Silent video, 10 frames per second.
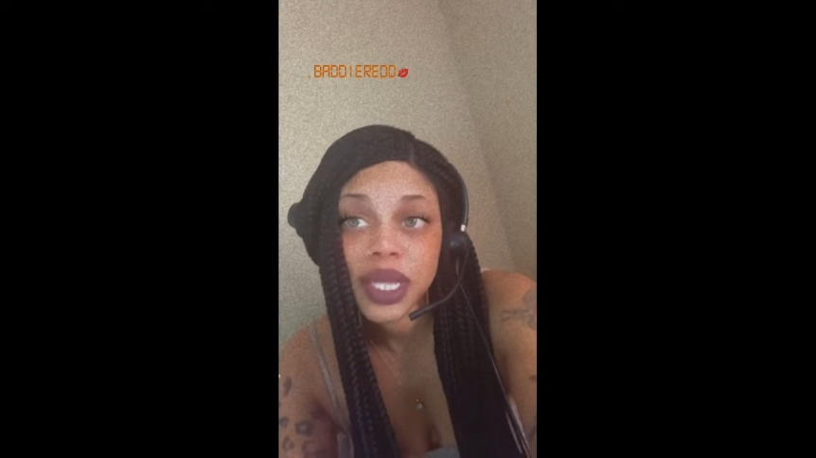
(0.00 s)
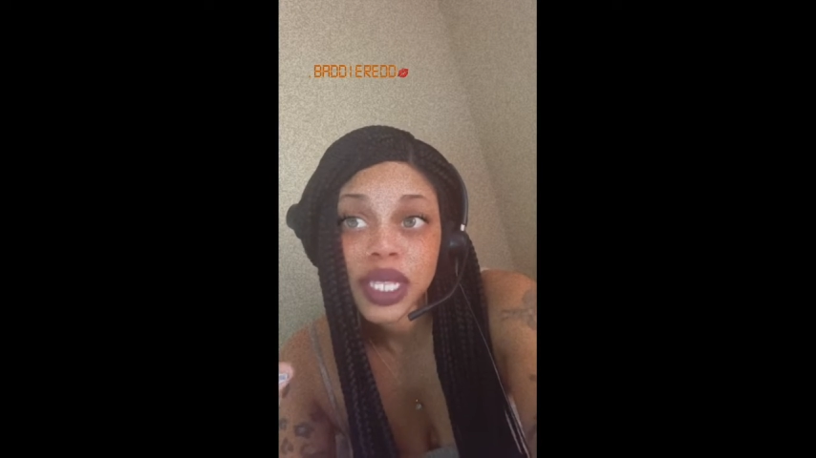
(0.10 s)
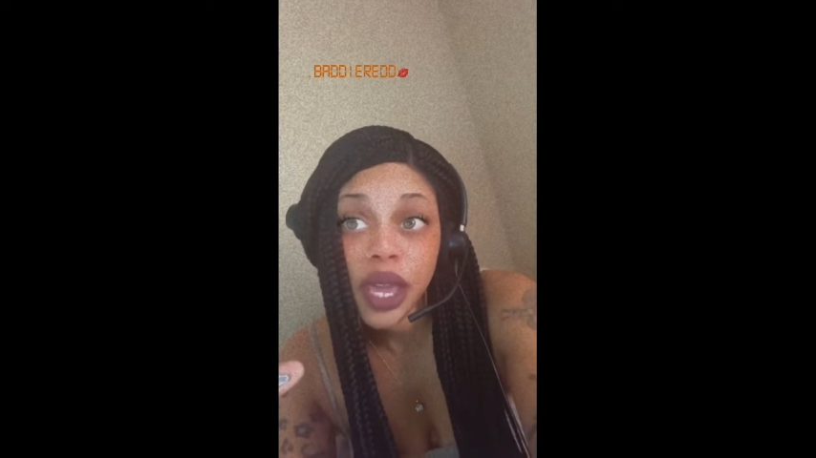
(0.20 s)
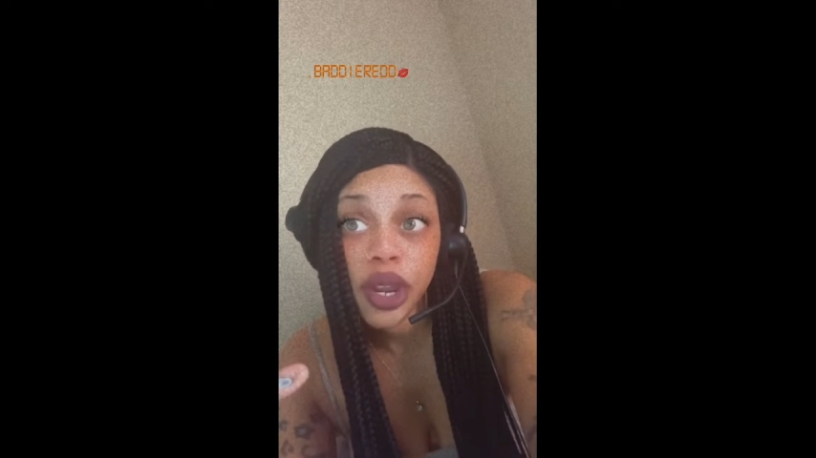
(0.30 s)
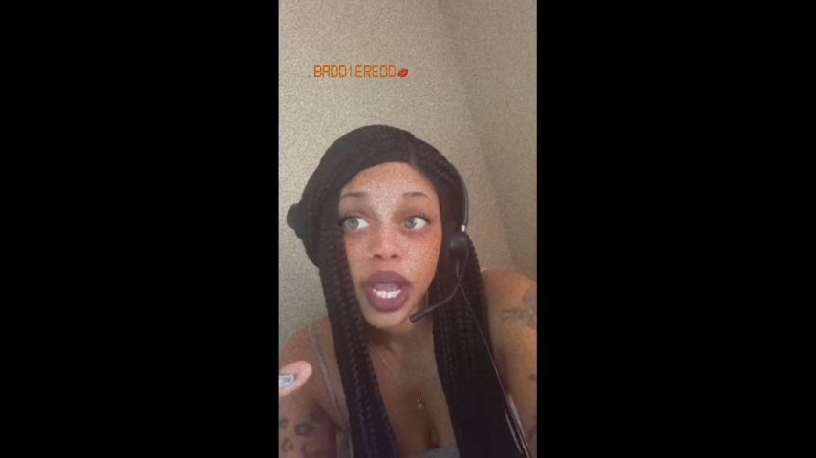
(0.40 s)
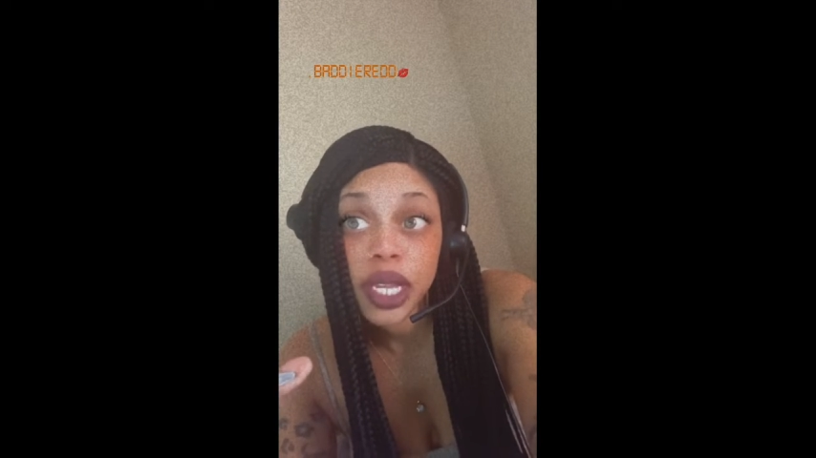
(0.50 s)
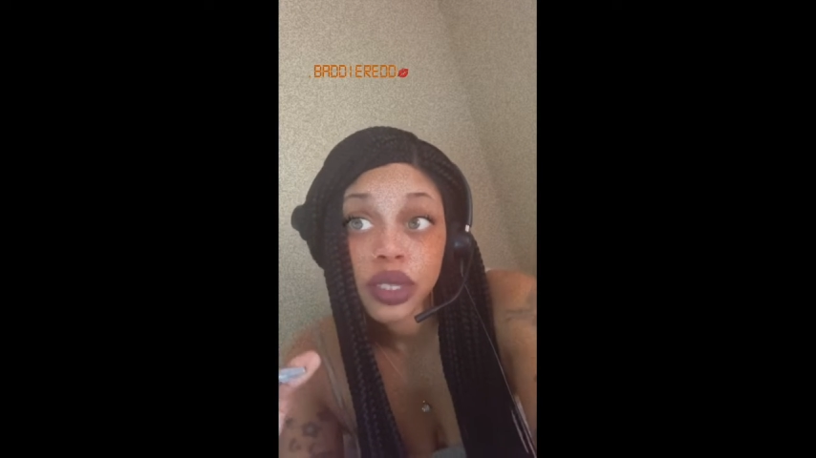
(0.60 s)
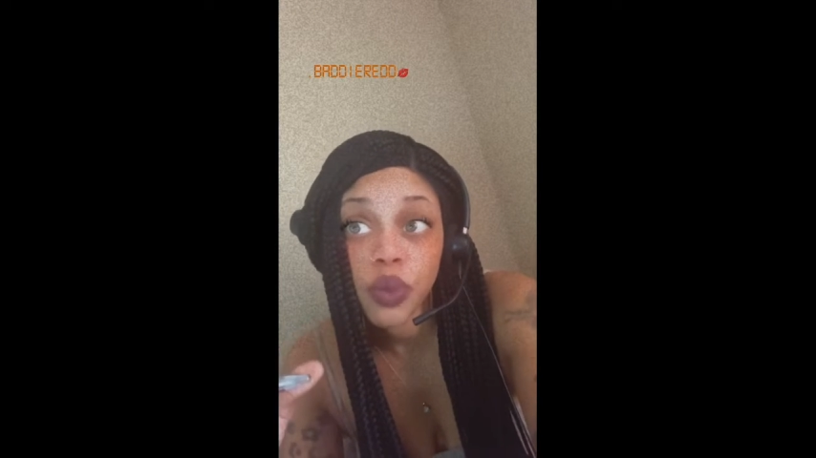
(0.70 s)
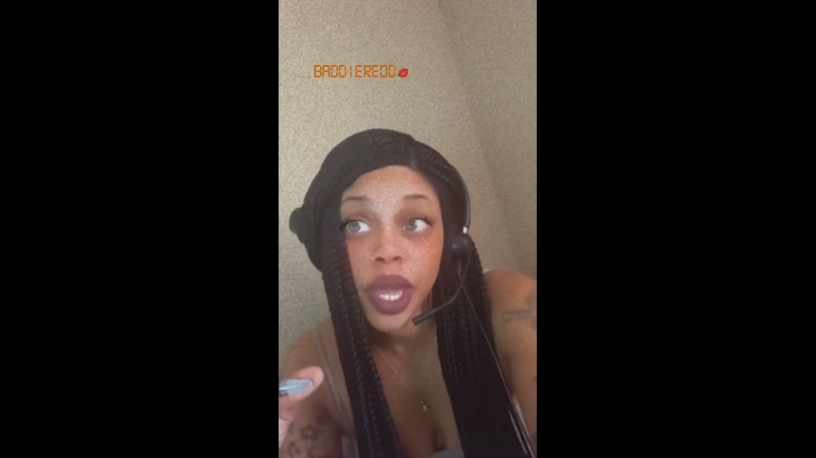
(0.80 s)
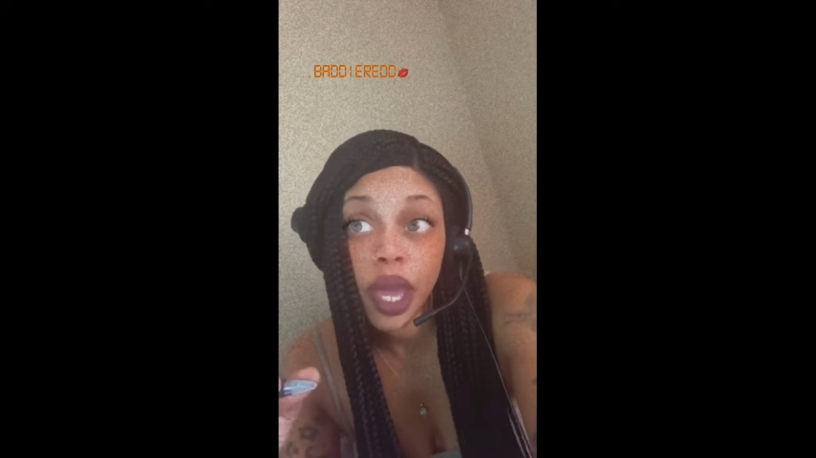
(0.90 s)
Saturday as
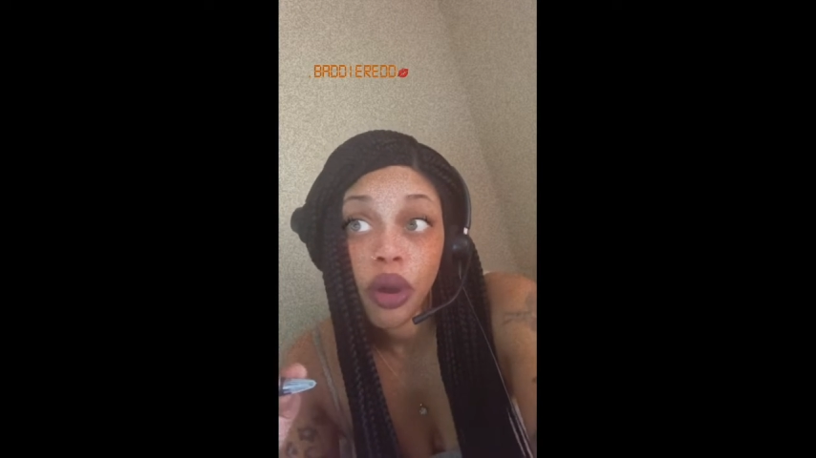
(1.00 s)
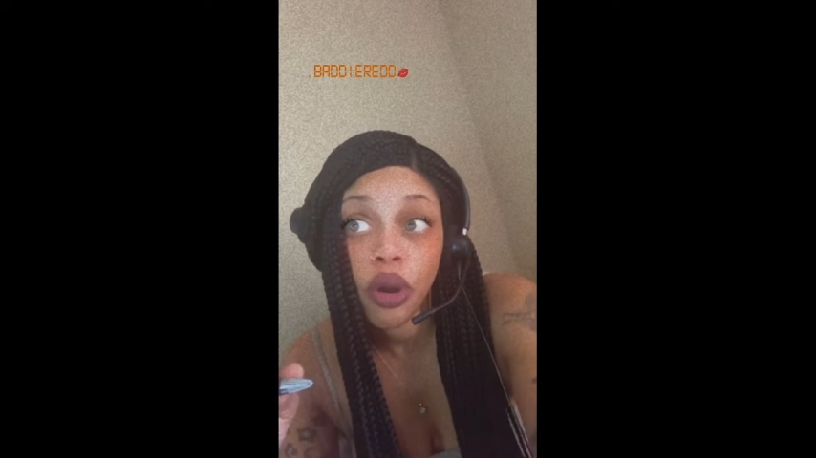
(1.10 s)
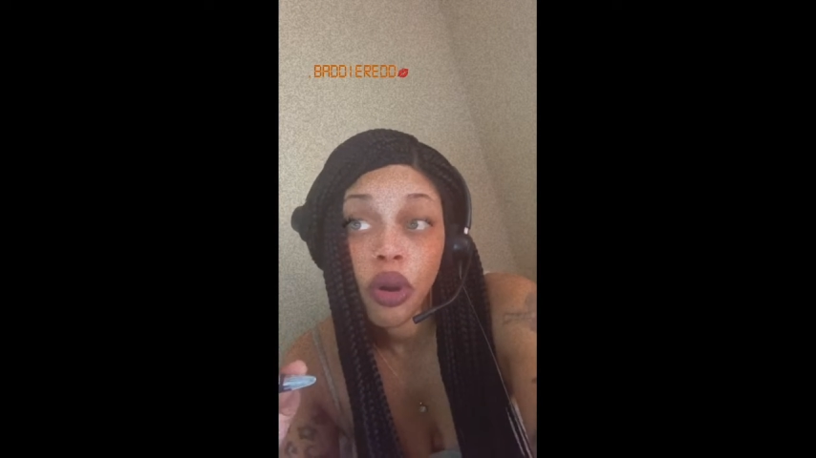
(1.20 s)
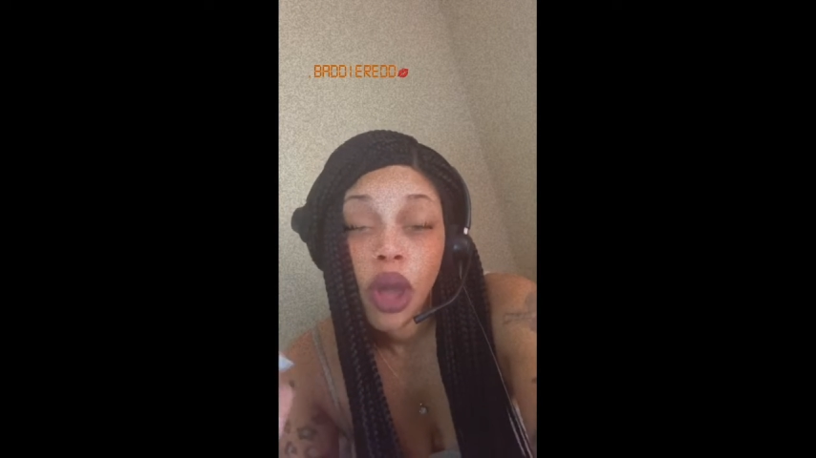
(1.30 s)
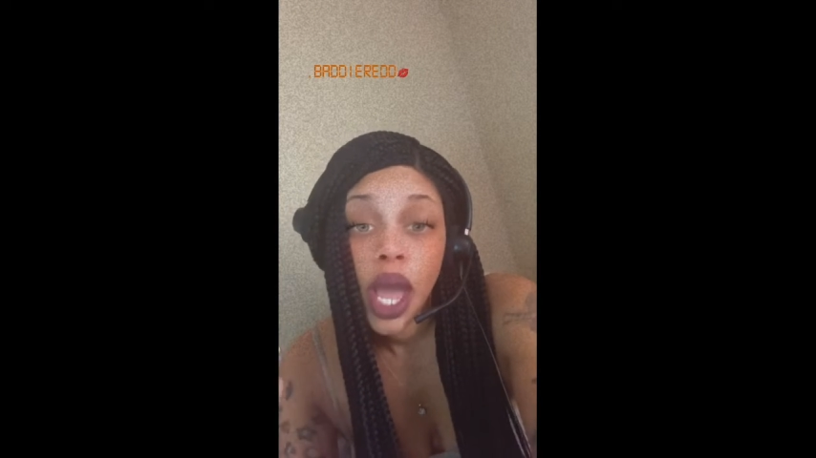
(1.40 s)
well.